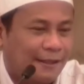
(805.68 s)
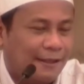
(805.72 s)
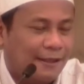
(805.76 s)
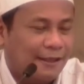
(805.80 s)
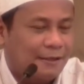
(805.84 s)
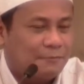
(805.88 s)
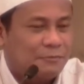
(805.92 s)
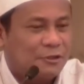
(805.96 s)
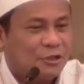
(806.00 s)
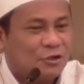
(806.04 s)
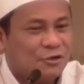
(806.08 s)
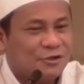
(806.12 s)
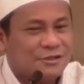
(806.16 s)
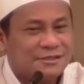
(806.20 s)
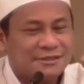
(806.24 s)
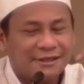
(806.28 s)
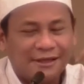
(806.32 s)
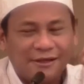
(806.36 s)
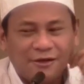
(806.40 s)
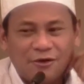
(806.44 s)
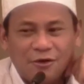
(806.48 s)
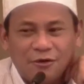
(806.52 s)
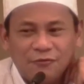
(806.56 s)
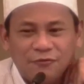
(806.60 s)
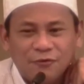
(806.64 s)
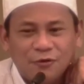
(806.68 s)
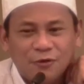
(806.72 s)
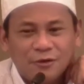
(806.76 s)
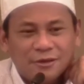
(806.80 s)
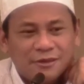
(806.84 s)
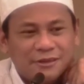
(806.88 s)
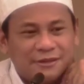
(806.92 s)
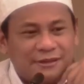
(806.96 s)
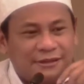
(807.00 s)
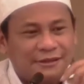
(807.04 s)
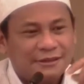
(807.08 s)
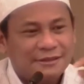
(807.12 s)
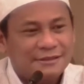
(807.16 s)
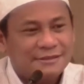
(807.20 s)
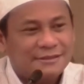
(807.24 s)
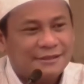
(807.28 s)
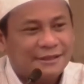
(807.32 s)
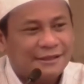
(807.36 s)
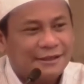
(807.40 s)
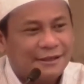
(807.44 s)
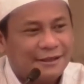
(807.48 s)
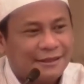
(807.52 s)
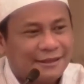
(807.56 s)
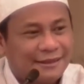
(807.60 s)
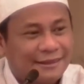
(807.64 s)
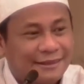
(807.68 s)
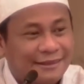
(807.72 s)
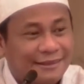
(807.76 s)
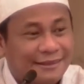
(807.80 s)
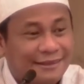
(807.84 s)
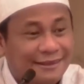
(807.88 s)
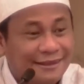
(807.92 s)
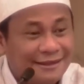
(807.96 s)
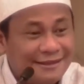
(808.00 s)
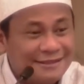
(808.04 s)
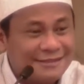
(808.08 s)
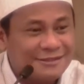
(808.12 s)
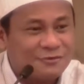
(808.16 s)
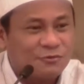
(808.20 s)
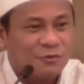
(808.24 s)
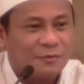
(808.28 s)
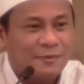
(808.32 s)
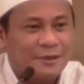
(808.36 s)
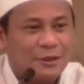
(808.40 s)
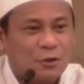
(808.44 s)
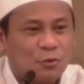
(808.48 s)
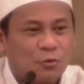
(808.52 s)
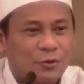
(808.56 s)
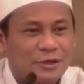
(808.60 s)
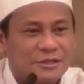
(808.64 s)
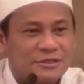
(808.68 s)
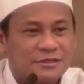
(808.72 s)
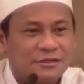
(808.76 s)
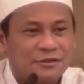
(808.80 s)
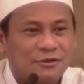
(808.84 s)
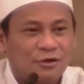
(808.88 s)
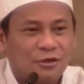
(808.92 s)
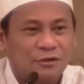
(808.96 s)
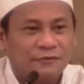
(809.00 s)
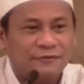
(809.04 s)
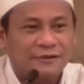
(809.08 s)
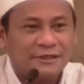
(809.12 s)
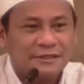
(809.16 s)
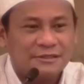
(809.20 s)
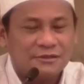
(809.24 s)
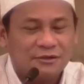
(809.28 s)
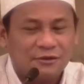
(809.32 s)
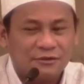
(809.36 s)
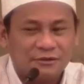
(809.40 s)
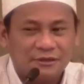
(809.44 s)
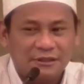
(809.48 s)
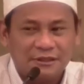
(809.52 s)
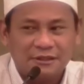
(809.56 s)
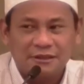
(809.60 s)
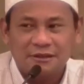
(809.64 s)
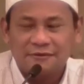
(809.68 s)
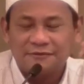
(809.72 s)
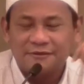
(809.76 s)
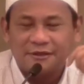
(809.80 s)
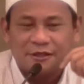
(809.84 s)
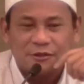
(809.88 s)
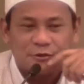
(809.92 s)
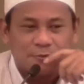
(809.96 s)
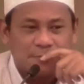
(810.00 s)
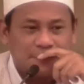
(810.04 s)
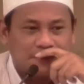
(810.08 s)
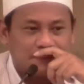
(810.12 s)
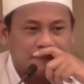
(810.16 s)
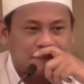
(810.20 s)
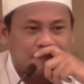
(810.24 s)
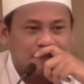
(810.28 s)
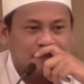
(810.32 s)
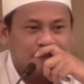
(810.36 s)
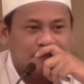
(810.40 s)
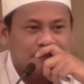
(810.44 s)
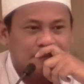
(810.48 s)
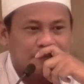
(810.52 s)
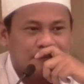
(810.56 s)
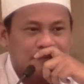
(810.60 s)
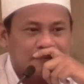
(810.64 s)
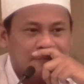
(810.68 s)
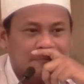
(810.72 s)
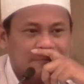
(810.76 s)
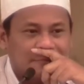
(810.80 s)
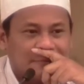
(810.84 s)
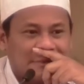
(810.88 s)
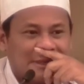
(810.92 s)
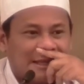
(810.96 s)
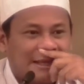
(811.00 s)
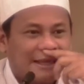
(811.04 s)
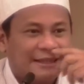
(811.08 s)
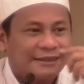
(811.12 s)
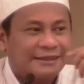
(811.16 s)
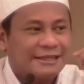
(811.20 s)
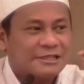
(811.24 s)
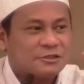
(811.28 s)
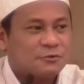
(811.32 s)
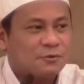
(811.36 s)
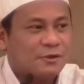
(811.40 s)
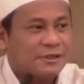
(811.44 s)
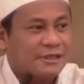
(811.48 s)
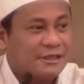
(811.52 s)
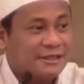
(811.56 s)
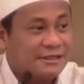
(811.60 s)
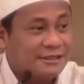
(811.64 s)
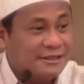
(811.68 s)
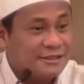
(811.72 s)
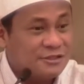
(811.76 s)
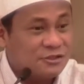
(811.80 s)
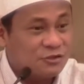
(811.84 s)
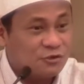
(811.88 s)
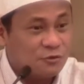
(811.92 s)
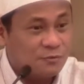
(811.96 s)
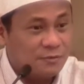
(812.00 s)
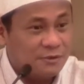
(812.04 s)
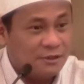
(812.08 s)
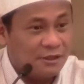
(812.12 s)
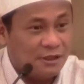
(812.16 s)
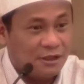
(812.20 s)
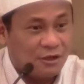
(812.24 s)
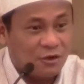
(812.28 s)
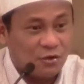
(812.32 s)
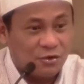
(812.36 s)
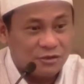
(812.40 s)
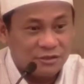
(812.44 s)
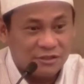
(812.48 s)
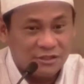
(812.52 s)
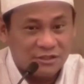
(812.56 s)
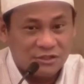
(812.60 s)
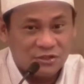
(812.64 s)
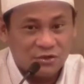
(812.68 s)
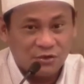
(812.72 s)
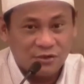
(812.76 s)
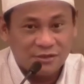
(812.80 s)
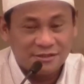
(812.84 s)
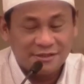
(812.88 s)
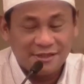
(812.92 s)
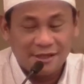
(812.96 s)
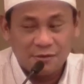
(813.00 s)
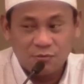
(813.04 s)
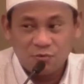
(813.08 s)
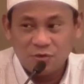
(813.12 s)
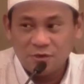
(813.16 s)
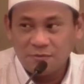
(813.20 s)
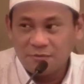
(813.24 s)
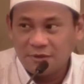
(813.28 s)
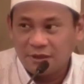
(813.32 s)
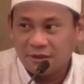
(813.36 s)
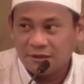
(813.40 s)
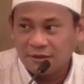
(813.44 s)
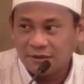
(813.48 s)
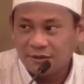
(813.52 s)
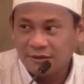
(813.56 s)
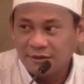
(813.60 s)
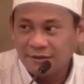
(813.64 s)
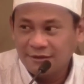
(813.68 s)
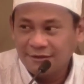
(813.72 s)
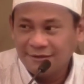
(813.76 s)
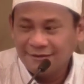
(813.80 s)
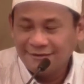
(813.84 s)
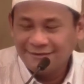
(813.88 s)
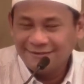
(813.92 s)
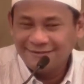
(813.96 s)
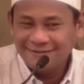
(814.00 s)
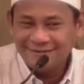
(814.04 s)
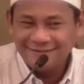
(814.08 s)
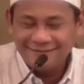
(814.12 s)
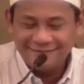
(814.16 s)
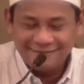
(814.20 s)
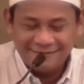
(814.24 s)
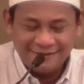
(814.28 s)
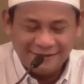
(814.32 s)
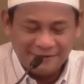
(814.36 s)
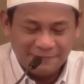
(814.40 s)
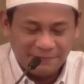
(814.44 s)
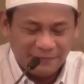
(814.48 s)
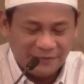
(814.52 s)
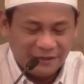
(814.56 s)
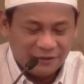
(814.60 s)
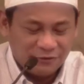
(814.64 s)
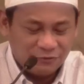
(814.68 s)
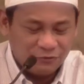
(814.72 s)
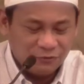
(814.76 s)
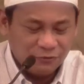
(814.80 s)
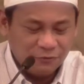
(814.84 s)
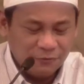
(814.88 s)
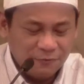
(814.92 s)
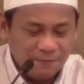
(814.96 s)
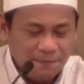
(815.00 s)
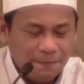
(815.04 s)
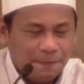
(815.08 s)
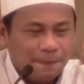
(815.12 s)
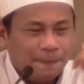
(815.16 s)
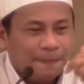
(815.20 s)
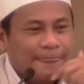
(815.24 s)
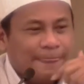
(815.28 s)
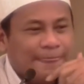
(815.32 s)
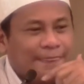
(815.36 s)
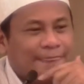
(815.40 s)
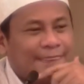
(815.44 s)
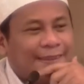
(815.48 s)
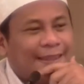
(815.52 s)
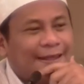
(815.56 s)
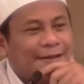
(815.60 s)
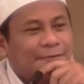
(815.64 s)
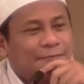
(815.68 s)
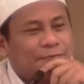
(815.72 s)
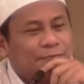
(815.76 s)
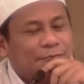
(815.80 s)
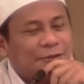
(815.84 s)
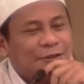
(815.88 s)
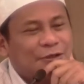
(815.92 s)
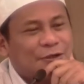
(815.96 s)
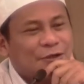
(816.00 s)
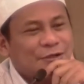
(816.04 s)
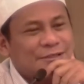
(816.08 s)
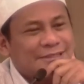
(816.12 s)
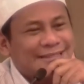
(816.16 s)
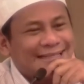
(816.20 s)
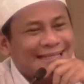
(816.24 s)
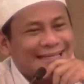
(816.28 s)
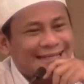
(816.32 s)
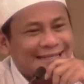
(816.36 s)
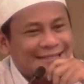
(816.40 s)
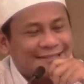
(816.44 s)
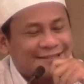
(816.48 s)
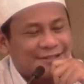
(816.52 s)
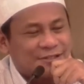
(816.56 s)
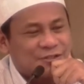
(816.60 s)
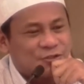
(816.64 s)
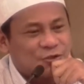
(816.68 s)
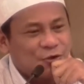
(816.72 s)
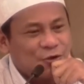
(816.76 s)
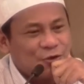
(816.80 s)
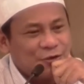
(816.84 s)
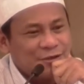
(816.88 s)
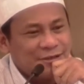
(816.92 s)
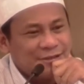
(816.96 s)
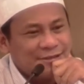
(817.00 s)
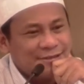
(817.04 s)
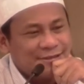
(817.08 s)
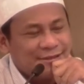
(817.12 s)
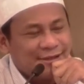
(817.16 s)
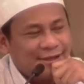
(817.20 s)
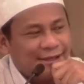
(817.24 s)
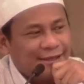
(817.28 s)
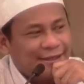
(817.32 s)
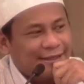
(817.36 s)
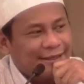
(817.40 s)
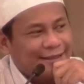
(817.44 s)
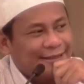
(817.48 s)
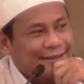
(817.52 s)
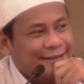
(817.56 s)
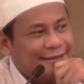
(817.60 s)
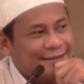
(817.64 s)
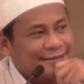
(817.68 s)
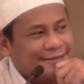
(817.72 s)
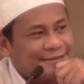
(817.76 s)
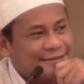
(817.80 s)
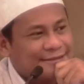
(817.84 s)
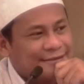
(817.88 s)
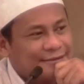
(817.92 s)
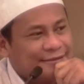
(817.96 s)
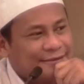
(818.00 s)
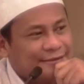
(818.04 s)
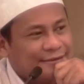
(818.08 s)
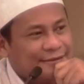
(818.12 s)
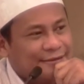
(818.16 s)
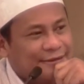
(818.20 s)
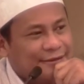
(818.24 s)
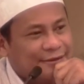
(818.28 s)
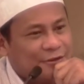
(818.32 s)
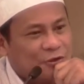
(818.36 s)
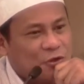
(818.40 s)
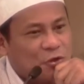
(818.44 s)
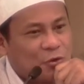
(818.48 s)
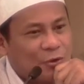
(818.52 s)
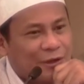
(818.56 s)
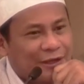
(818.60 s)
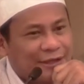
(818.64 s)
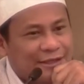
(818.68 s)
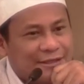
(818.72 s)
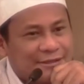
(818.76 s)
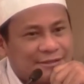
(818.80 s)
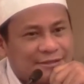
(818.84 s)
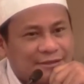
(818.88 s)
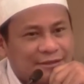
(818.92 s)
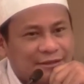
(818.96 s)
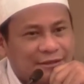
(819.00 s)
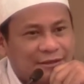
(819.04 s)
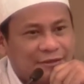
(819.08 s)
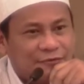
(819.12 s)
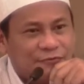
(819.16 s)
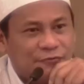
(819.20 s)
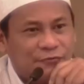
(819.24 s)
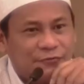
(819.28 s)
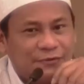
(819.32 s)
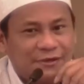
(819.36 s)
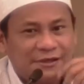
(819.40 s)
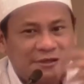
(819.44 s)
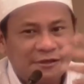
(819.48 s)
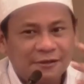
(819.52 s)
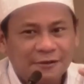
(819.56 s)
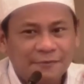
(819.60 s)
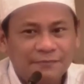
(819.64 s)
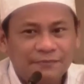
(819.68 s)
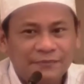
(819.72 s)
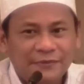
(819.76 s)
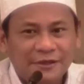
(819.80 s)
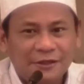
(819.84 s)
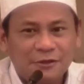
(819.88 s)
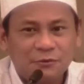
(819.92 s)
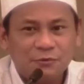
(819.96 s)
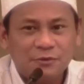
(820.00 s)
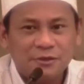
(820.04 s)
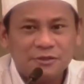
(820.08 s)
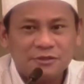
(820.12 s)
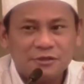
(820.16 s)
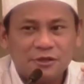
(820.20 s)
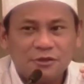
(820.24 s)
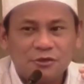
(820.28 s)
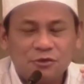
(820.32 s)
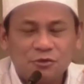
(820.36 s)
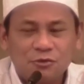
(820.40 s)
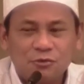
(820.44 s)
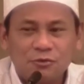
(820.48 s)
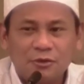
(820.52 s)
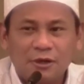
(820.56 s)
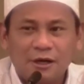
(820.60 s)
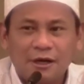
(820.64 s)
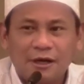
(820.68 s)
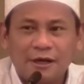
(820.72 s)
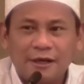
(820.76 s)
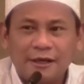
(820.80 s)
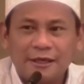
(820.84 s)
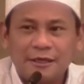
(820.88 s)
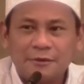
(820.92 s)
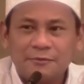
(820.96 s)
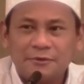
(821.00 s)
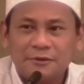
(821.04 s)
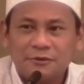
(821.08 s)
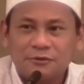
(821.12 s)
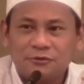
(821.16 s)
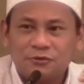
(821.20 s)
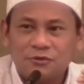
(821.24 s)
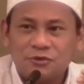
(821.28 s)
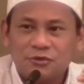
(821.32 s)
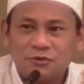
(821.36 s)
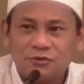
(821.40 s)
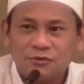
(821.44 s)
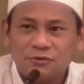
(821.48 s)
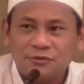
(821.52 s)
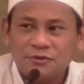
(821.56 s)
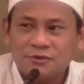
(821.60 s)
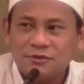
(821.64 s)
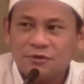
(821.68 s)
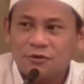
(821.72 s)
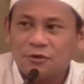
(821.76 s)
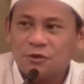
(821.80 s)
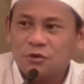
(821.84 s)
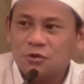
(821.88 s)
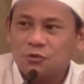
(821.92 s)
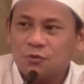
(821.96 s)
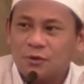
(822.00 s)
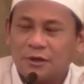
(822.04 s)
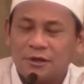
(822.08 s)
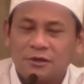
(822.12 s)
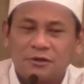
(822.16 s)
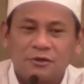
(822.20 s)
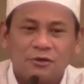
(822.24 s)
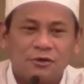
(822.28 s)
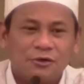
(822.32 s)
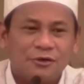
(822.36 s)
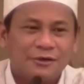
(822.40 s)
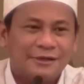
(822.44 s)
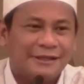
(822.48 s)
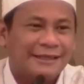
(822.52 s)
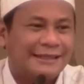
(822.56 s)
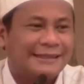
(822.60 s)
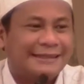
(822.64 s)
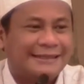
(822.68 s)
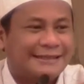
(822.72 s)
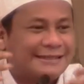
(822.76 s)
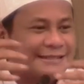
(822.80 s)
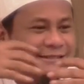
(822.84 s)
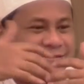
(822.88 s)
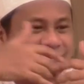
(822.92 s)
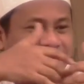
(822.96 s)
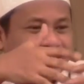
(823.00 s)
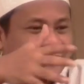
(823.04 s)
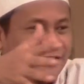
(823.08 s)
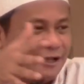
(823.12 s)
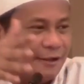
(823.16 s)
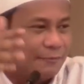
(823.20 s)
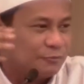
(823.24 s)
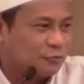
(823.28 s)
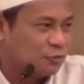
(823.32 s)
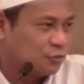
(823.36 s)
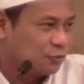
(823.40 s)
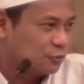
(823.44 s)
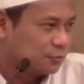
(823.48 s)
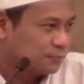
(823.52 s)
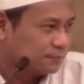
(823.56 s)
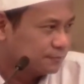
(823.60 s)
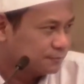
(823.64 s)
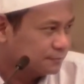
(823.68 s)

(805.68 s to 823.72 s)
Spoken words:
And because of all things, this will be questioned of us on the Day of Judgment. And that's why it needs to be a conscious choice that we make. Right? Two, that because it is a choice, it requires a freedom in which you are able to choose or you are not, and it is really up to you.